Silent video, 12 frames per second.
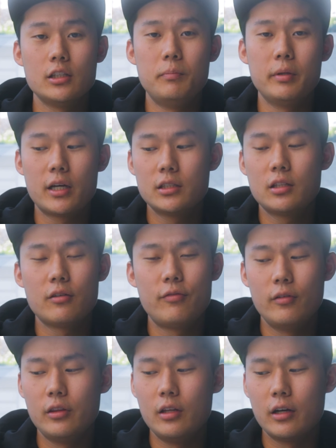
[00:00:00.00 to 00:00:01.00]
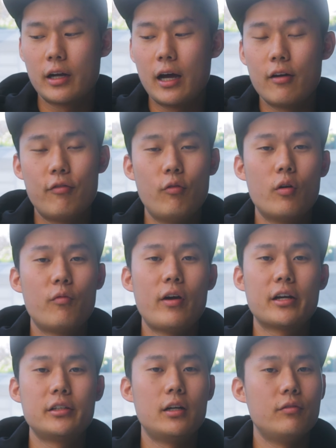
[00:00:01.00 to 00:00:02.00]
because of the kind of form
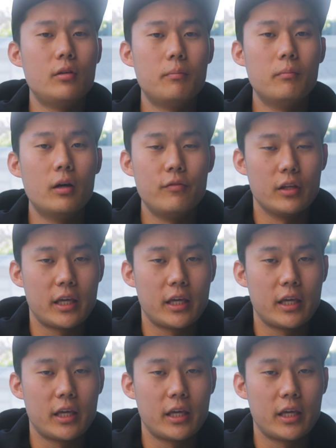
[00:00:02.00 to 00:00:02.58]
factor of the